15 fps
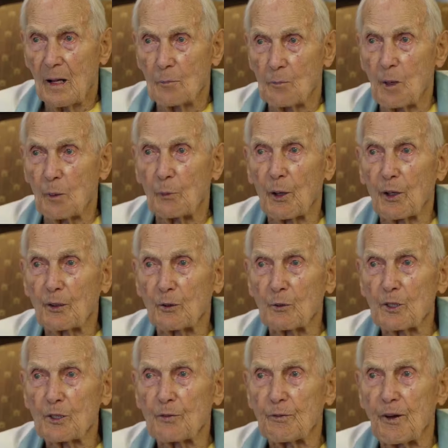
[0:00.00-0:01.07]
my brother
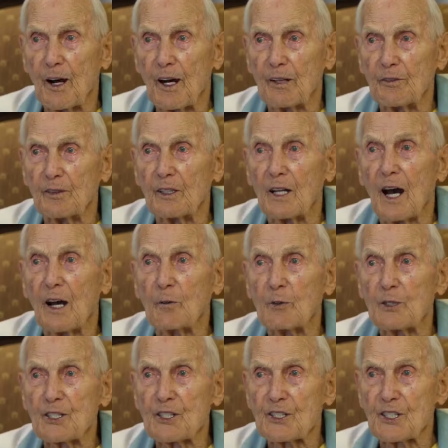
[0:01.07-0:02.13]
was 5 and I
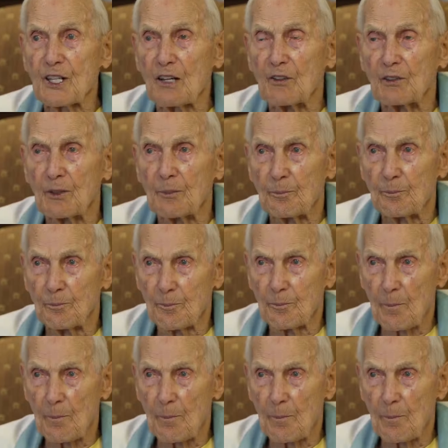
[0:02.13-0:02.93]
was 7